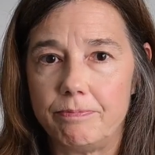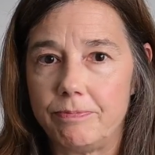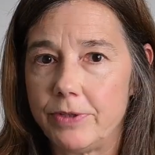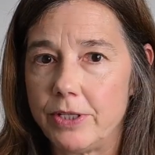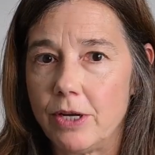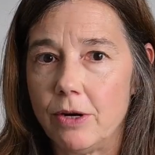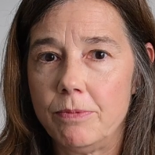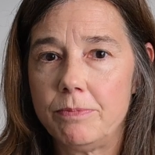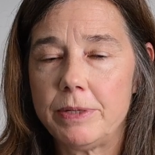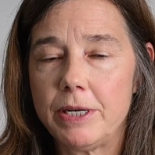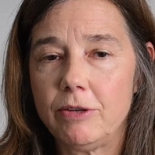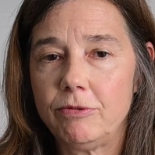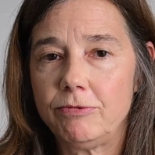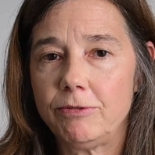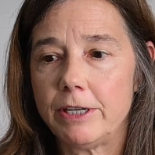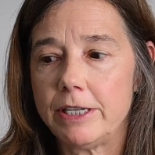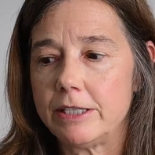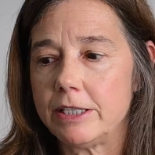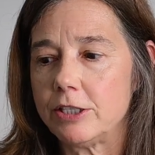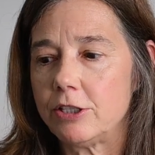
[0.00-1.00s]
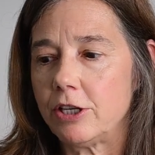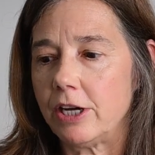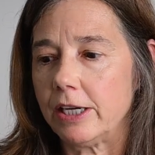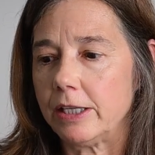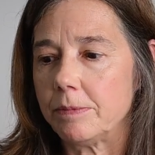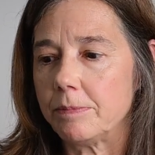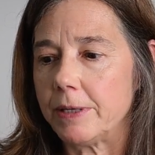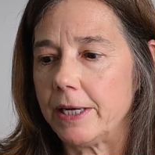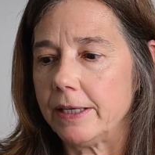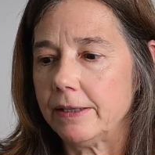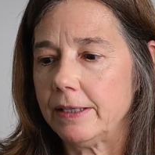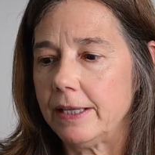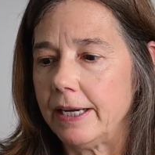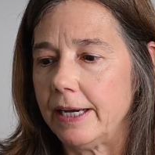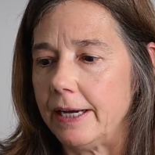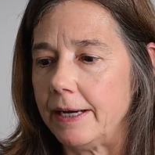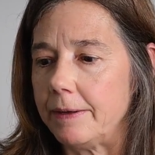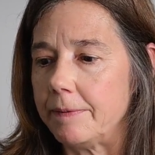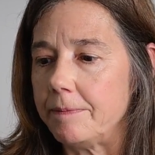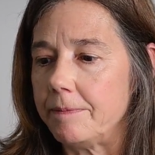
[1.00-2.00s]
don't be afraid to talk about
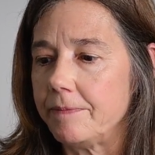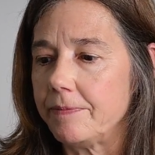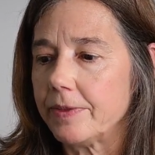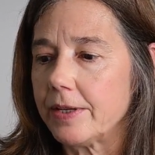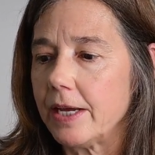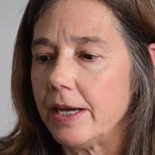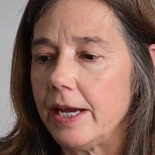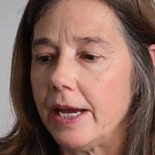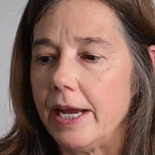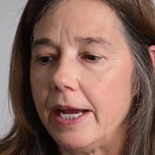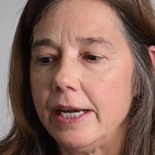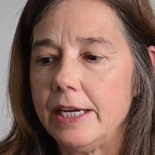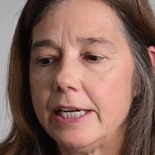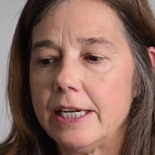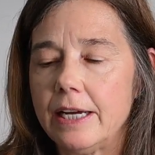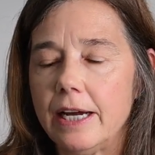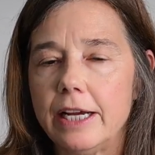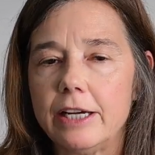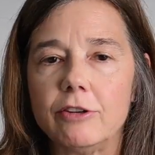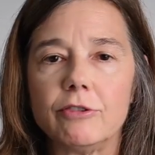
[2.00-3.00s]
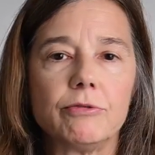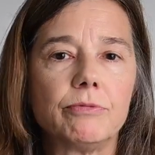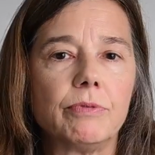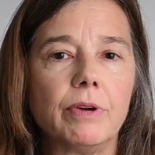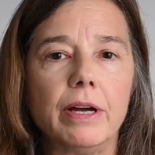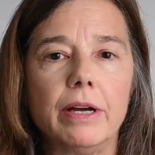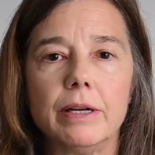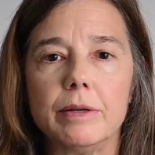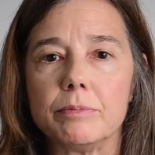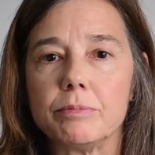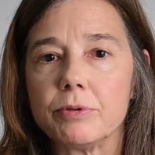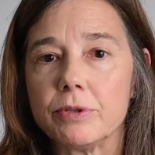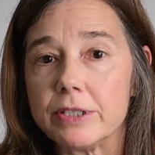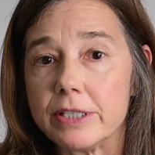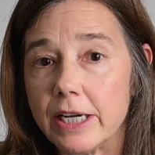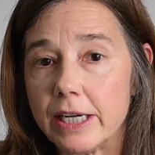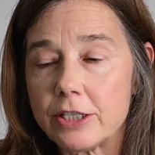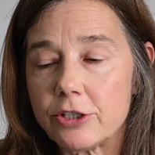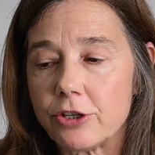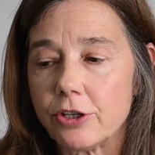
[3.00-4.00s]
that. Any kind of
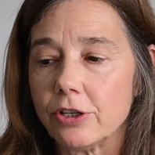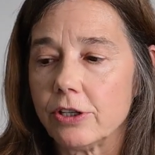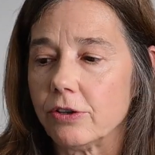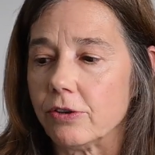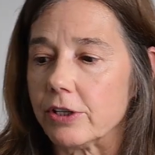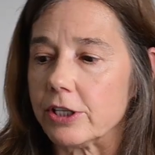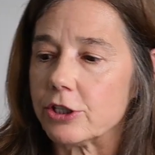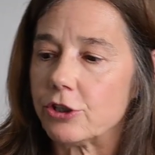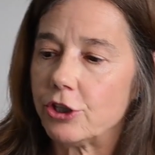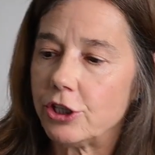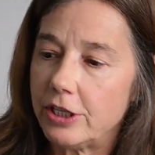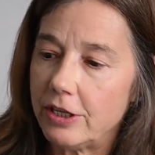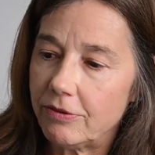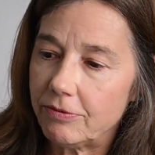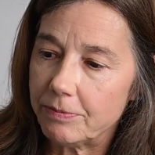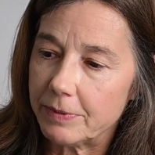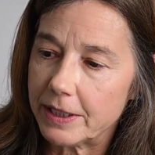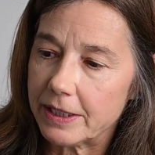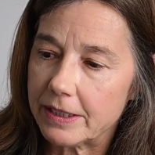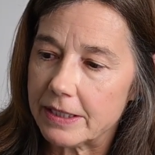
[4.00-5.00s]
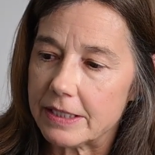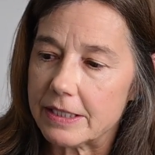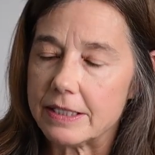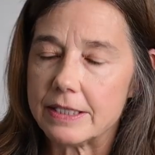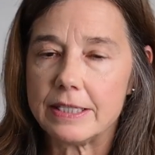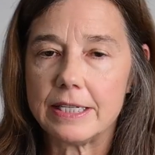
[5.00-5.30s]
production or achievement,